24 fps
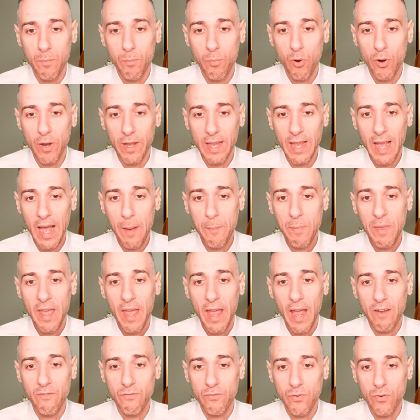point gap,
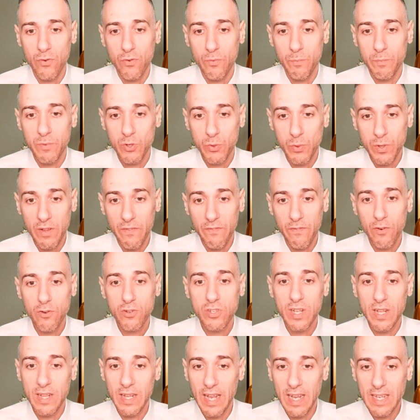and for between the
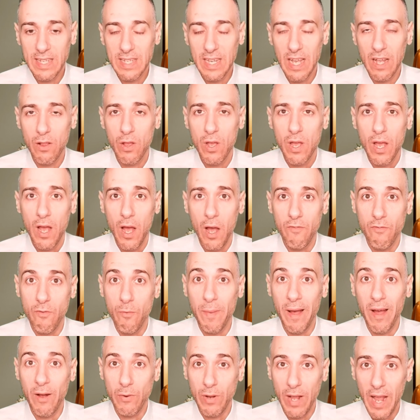first and the SL of
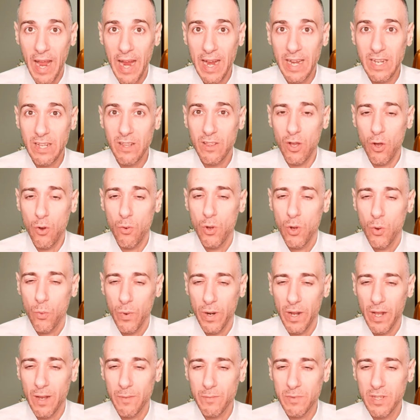about 80. Though
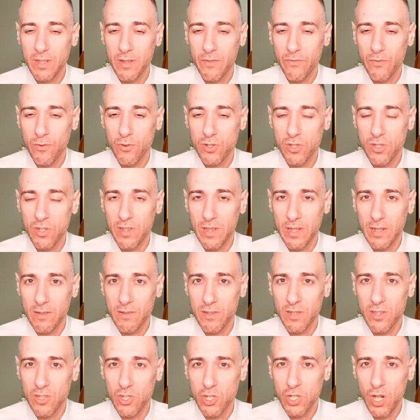when it comes to the first to
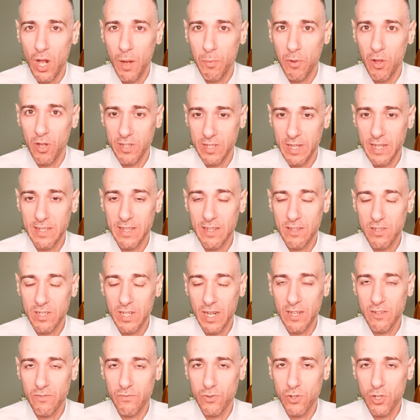the stop loss, SL
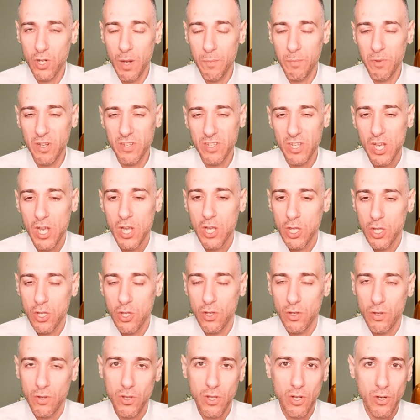stands for stop loss.
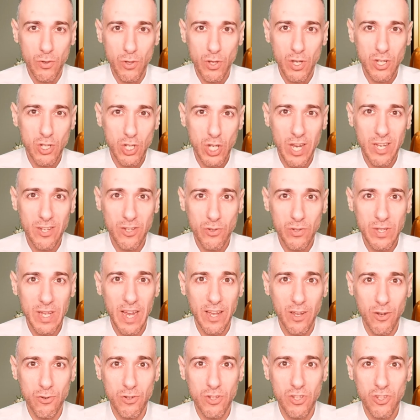You can change those
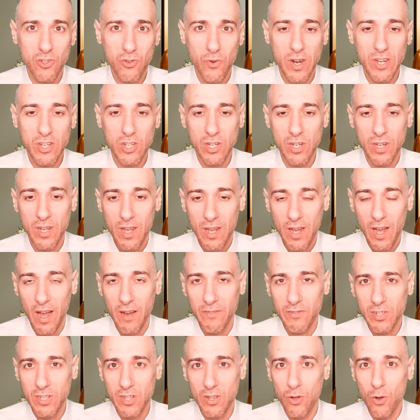at your discretion.
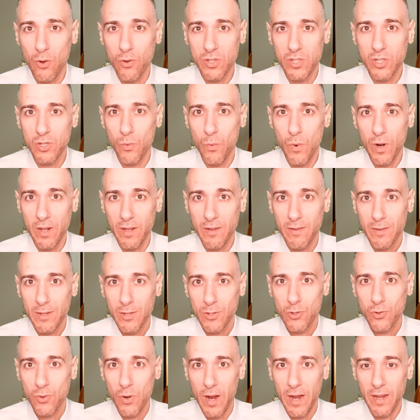Obviously, the goal is you want to
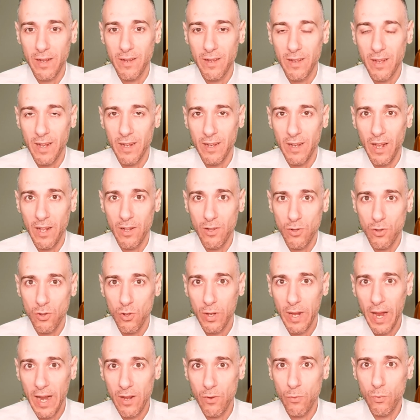try and
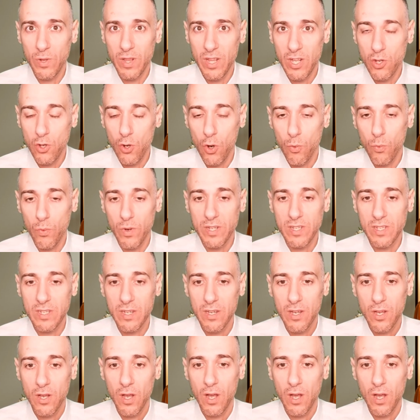look at it within your risk